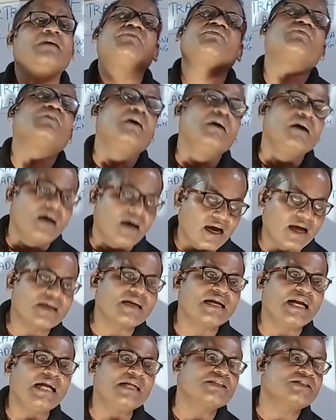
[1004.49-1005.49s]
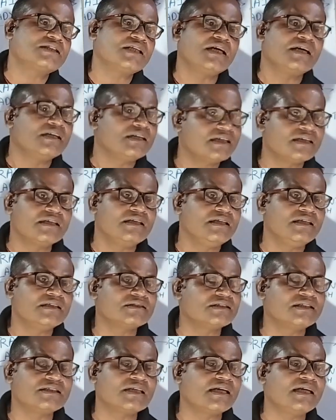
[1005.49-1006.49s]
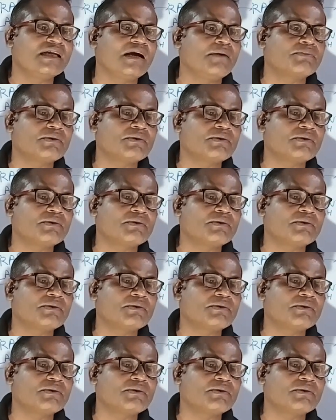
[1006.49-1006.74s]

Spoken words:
if her grandson is returning